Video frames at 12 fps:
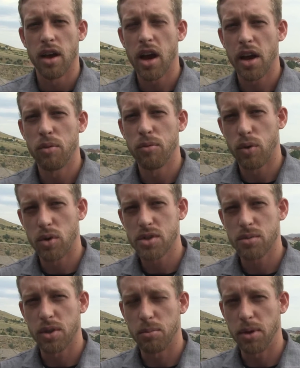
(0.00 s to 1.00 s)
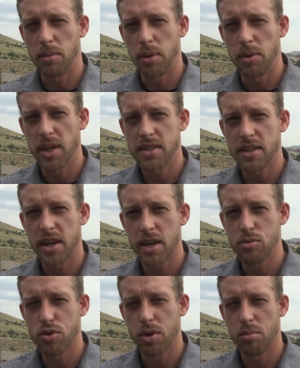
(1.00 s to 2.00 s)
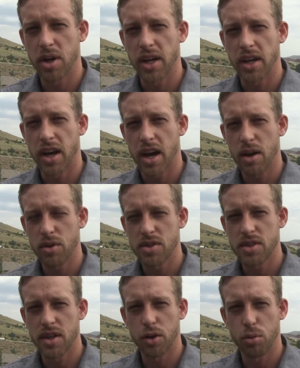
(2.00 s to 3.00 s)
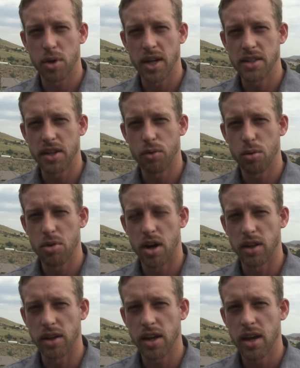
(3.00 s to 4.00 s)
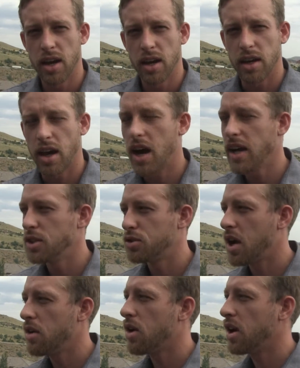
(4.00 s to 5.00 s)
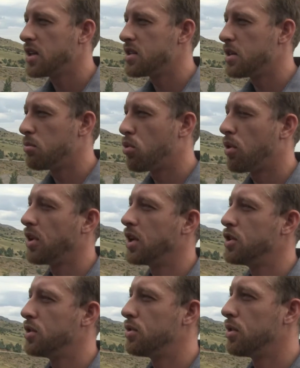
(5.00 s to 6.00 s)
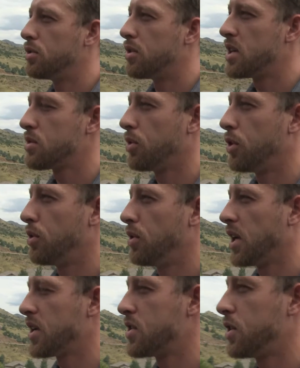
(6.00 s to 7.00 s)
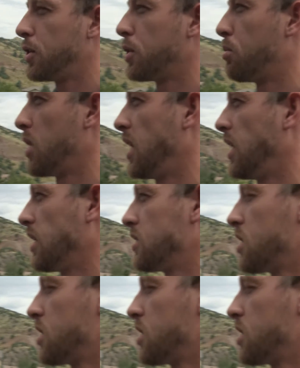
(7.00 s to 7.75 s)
Hi, I'm Forrest with the BBB. Today I'm joined by Guy with Stellar Painting and Remodeling. Guy, dry rot is an important issue to address when you're doing exterior painting.